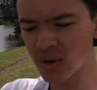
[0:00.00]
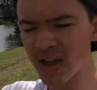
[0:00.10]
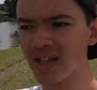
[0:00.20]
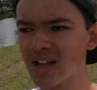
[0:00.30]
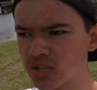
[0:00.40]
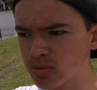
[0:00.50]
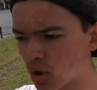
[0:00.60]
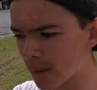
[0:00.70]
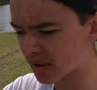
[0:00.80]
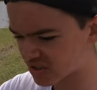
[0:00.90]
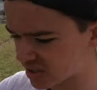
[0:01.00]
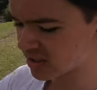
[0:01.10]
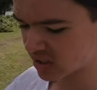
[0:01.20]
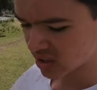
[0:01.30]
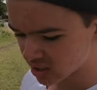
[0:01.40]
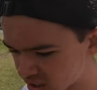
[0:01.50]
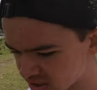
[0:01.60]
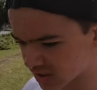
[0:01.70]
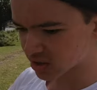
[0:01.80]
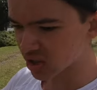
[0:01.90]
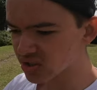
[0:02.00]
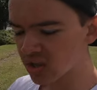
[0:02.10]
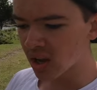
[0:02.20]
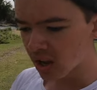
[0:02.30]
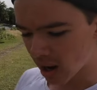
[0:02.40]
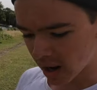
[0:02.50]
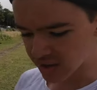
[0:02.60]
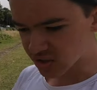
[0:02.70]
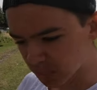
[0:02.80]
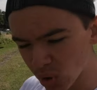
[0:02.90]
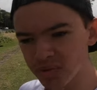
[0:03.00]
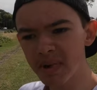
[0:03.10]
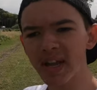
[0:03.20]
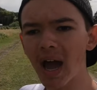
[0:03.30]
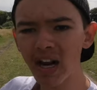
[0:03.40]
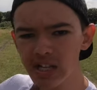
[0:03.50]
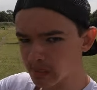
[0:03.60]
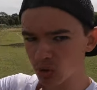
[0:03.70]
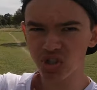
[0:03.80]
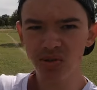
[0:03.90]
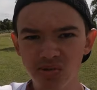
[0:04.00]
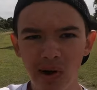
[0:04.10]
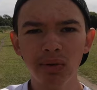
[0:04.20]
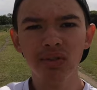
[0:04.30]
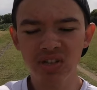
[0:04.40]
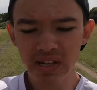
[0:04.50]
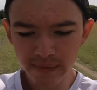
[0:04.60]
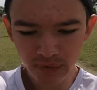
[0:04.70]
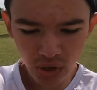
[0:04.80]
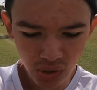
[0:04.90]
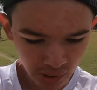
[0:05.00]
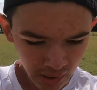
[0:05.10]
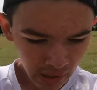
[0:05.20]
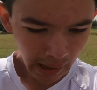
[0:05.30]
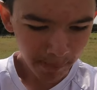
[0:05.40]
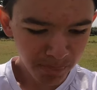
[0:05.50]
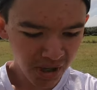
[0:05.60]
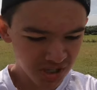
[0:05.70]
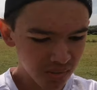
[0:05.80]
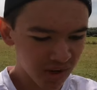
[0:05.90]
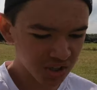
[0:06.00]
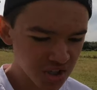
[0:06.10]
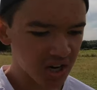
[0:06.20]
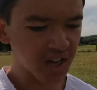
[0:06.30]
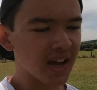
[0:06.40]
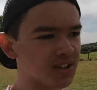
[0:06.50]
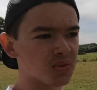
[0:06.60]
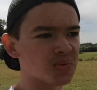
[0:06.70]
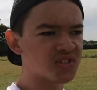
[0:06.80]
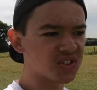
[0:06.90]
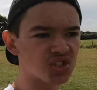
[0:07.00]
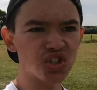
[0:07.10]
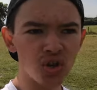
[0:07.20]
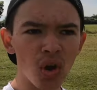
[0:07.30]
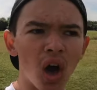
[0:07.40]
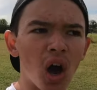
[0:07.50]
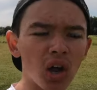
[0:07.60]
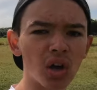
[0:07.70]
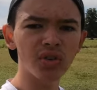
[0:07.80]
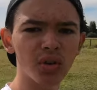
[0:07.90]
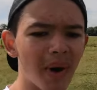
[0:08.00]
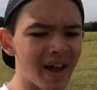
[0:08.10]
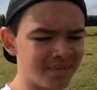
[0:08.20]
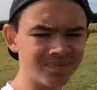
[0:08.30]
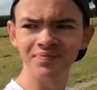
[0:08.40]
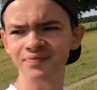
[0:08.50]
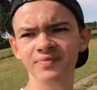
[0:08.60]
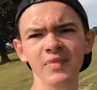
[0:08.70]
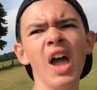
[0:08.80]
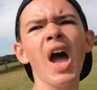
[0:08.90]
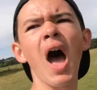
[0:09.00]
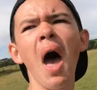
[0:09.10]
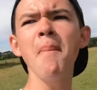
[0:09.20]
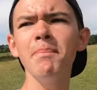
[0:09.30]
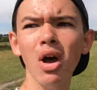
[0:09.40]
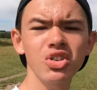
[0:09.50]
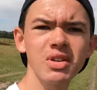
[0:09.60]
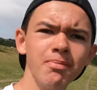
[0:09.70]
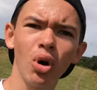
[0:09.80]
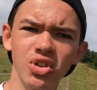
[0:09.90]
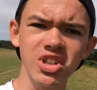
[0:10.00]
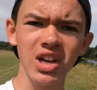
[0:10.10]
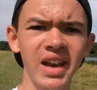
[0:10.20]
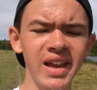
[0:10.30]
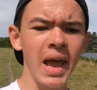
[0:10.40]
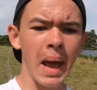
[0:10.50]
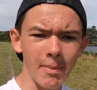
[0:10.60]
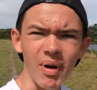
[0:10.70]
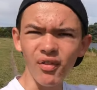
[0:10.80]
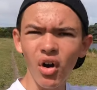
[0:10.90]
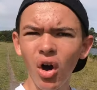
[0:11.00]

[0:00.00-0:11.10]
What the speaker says: hit that subscribe button, because it supports me and it supports you as well, to give you a better running journey and to assist you along the way. And most importantly, above